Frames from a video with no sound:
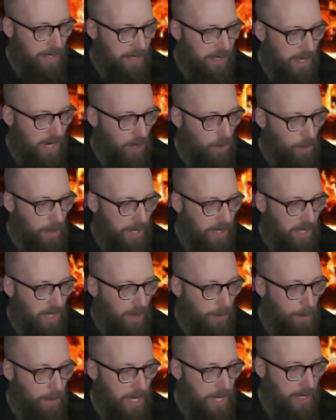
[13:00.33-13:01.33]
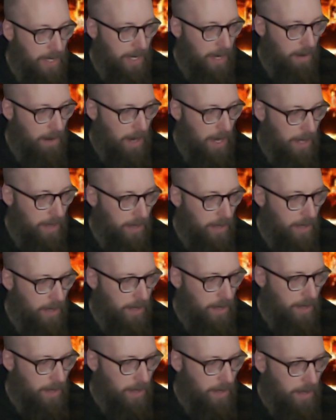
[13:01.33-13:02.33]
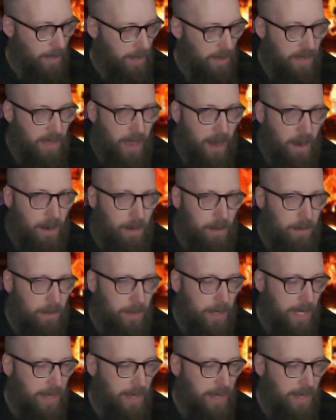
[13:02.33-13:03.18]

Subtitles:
stairway to the peak garret. There,